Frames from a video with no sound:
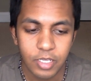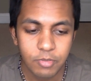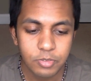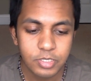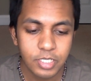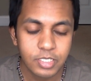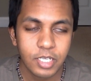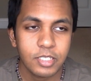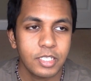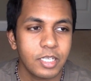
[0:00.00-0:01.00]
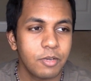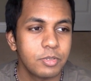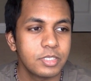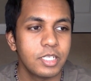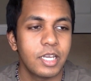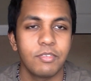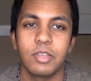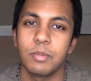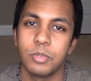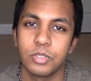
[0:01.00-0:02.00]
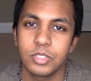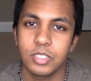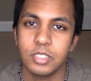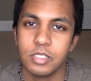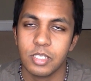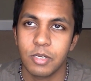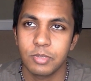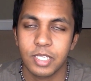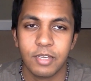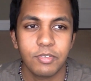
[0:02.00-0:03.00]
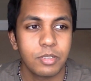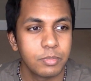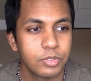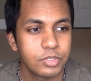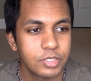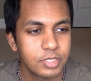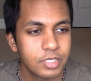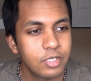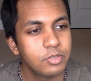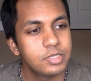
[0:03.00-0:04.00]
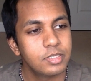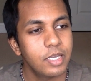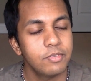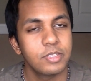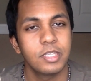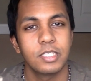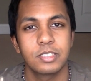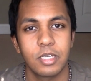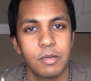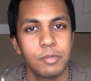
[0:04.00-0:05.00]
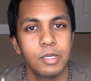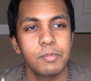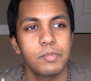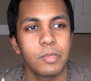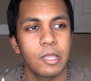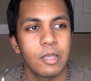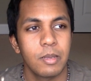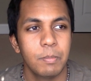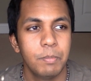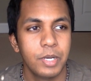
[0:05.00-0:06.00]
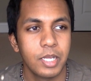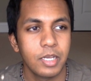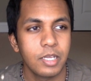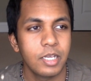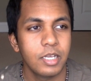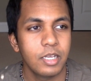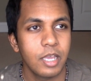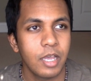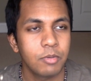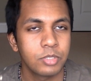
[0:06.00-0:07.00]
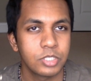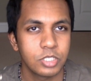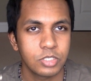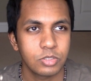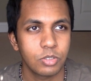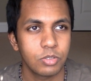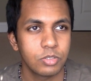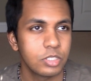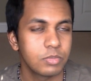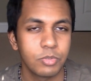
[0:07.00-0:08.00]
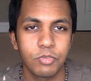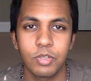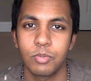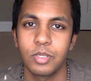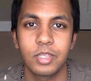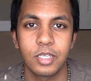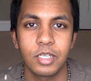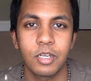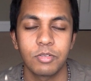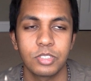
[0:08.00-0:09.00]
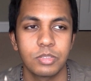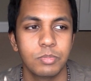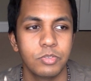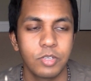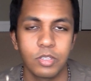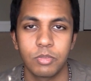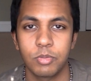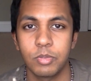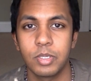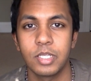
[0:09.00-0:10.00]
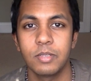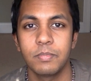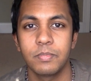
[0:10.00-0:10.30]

it was like not like I wasn't having emotions. I was having emotions, and I was having things come up, but I was just moving with it. I was just moving through it.